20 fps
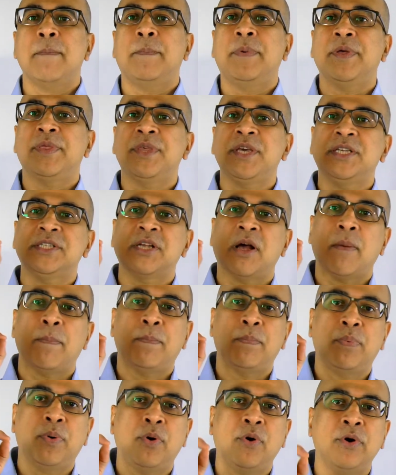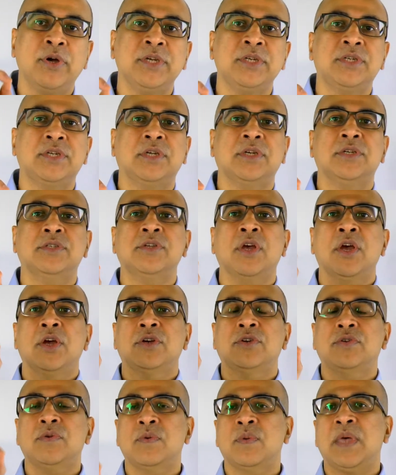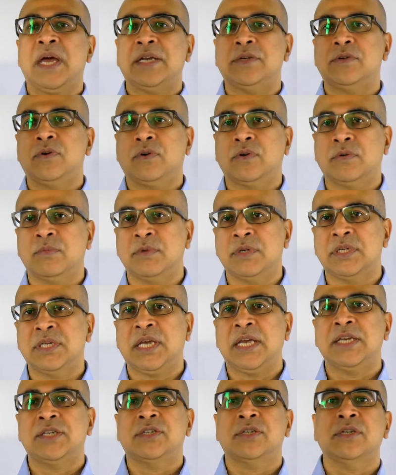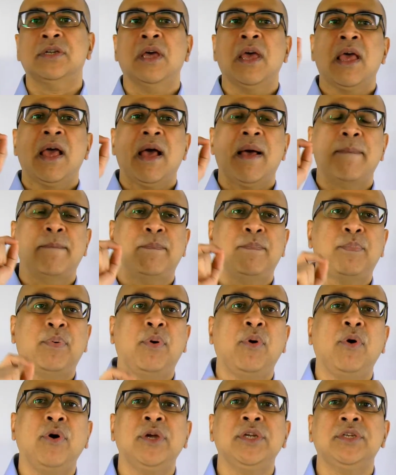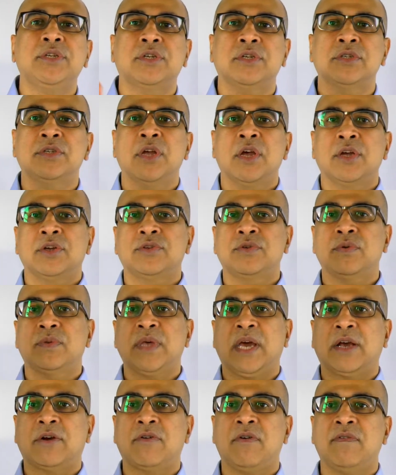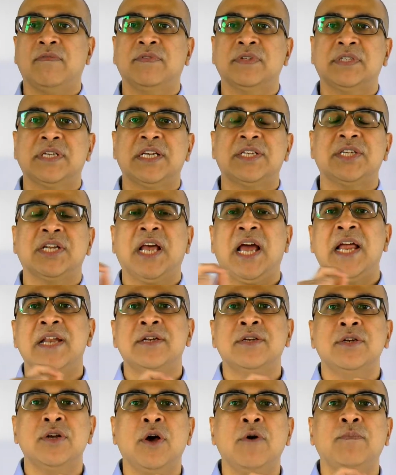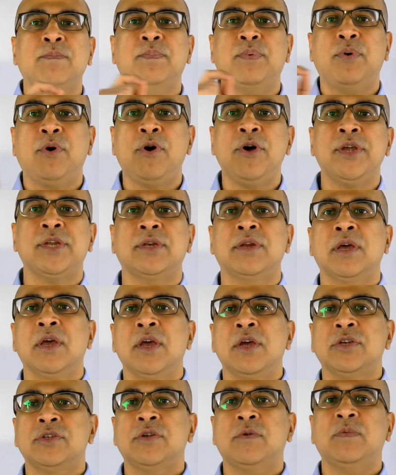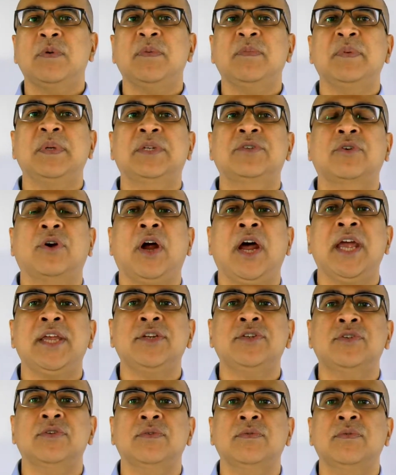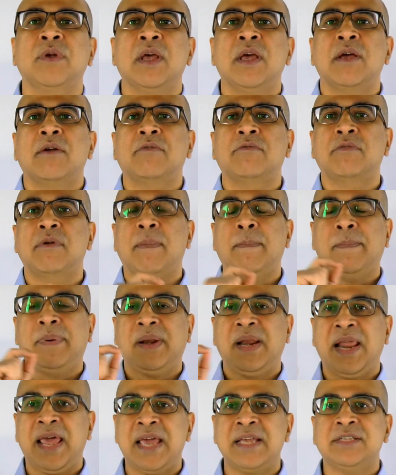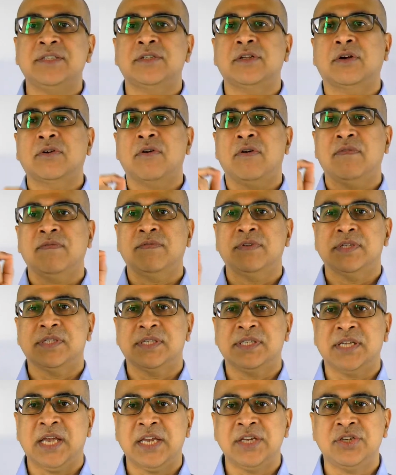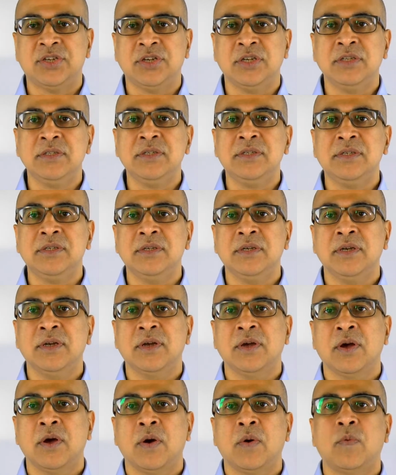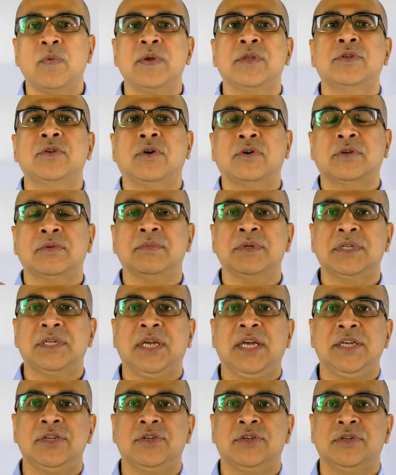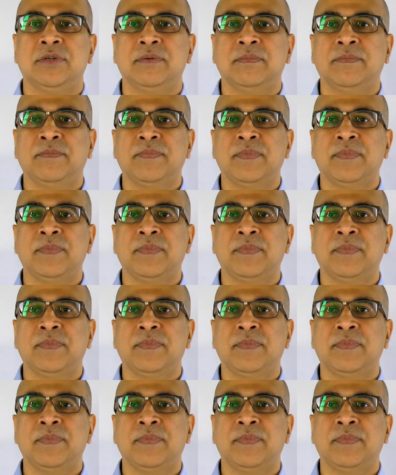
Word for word: But these are pointers to that documentation and pointers to that conversation. At no point should we be trying to replace the conversations with documentation,